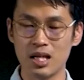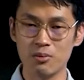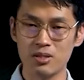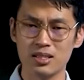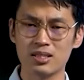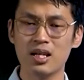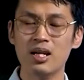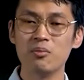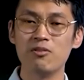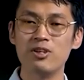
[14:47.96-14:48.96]
these things.
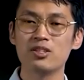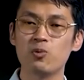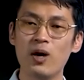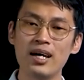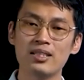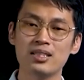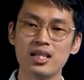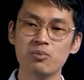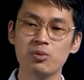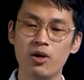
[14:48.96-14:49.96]
But friends, why has
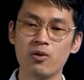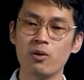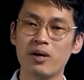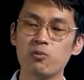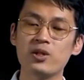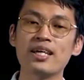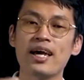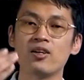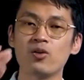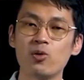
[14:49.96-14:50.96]
it come to the point whereby we
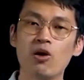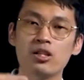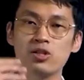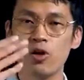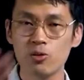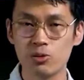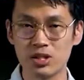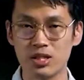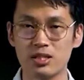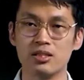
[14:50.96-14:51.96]
can no longer talk to
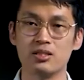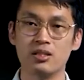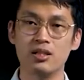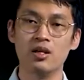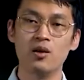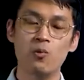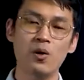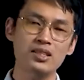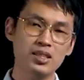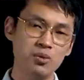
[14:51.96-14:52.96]
each other? Why